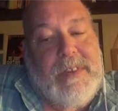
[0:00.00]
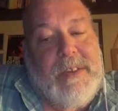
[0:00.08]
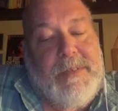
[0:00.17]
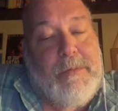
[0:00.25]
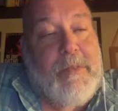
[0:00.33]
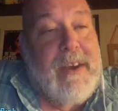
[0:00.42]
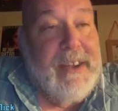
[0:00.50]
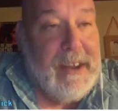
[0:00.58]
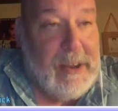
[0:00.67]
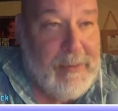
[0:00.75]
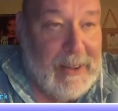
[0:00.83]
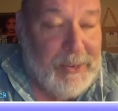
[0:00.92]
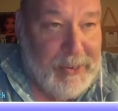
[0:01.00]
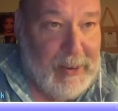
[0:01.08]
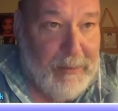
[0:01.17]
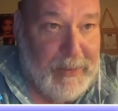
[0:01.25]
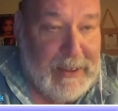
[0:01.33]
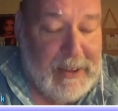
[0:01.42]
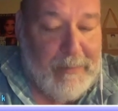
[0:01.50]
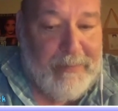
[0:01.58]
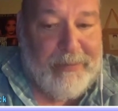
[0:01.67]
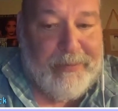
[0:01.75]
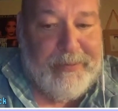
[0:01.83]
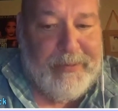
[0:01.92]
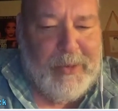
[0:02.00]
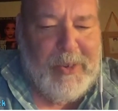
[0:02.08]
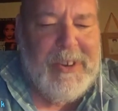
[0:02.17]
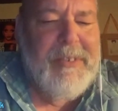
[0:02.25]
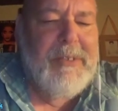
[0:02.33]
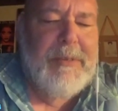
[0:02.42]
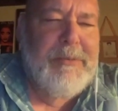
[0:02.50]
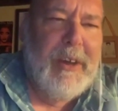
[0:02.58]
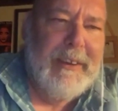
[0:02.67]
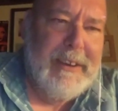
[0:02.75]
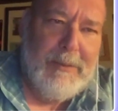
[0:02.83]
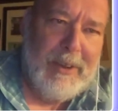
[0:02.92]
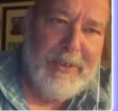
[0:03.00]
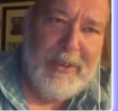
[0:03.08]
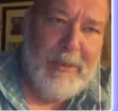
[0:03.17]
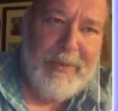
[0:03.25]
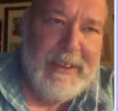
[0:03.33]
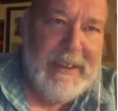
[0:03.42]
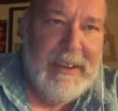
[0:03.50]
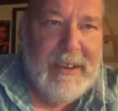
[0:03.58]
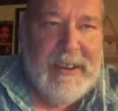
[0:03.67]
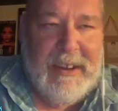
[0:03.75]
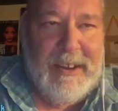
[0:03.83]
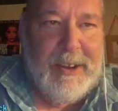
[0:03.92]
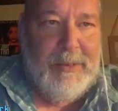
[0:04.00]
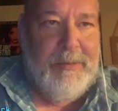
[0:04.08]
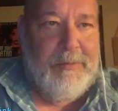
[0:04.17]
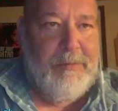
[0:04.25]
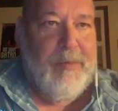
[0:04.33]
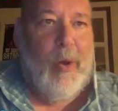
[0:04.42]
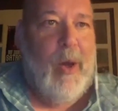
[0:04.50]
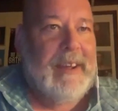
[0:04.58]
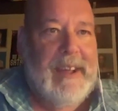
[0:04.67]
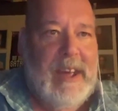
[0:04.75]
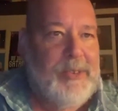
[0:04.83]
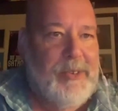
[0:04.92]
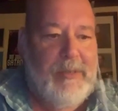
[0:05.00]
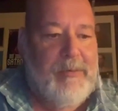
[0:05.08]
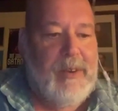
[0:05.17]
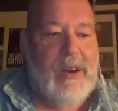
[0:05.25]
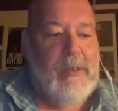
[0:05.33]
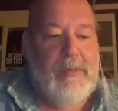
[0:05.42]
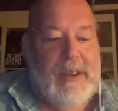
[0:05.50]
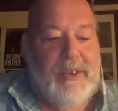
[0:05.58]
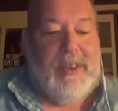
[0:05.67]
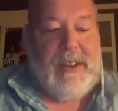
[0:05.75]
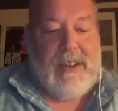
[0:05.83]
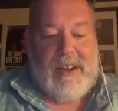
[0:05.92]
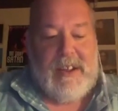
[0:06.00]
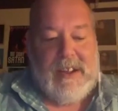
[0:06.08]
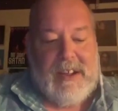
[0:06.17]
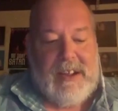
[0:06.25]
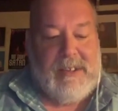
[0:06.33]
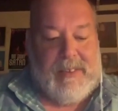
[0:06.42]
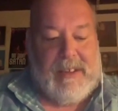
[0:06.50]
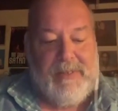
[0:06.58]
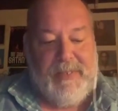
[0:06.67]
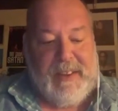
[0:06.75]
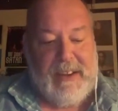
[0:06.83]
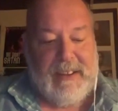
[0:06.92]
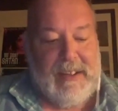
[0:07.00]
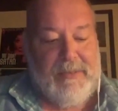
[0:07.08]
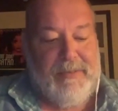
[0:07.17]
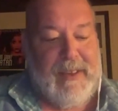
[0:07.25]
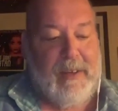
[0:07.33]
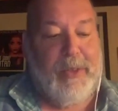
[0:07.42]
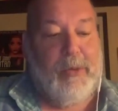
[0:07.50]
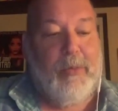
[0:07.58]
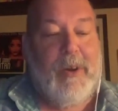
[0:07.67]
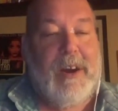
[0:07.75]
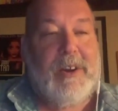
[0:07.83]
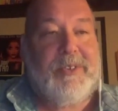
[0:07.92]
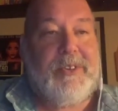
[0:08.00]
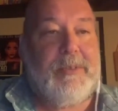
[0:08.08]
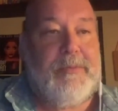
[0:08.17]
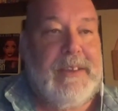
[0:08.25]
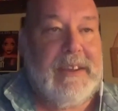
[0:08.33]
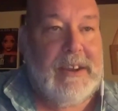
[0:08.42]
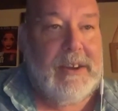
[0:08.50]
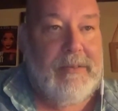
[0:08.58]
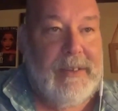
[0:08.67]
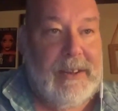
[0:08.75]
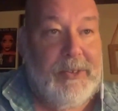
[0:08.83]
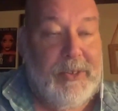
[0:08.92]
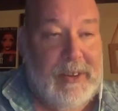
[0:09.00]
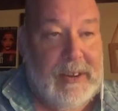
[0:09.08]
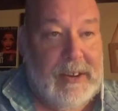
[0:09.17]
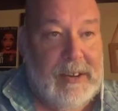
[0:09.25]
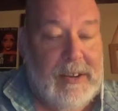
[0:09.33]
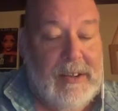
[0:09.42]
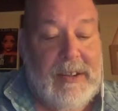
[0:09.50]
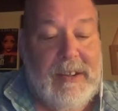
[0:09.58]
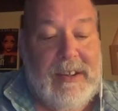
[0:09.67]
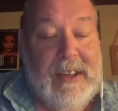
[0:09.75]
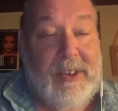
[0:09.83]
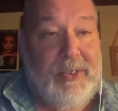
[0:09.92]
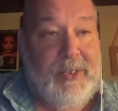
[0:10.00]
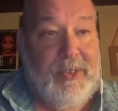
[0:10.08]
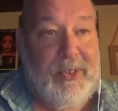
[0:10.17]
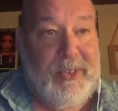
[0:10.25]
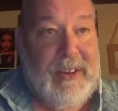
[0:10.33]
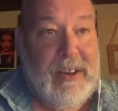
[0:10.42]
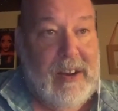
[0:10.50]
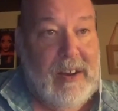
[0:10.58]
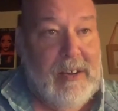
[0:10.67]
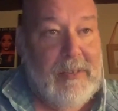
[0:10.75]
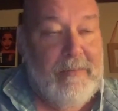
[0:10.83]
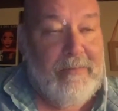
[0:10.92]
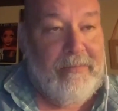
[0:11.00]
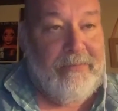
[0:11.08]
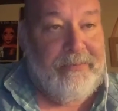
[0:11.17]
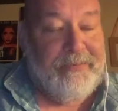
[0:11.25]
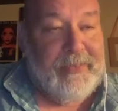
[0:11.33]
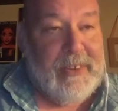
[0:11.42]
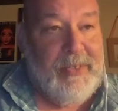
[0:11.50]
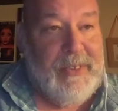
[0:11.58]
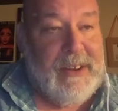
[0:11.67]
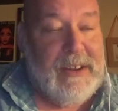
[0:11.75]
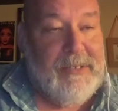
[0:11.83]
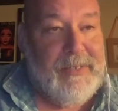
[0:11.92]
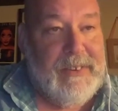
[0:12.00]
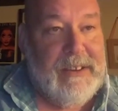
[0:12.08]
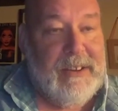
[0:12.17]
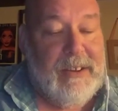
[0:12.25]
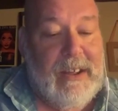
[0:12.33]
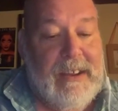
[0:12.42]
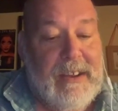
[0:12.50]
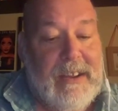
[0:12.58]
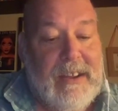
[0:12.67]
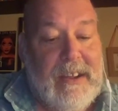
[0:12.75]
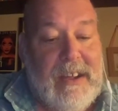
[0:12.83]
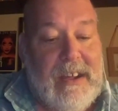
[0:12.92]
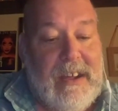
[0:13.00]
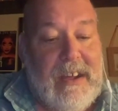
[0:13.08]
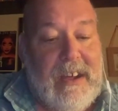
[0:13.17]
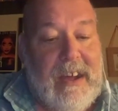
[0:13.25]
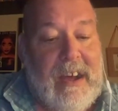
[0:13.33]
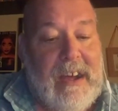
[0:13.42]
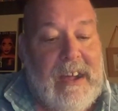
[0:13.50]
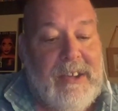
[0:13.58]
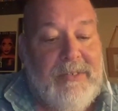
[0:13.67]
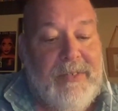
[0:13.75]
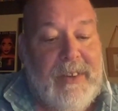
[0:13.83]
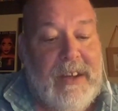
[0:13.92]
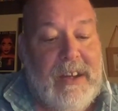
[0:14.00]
If I'm writing about something, or even if I'm talking about something in a broadcast environment, if I feel like I've found the words to be convincing and sincere, then I feel like I've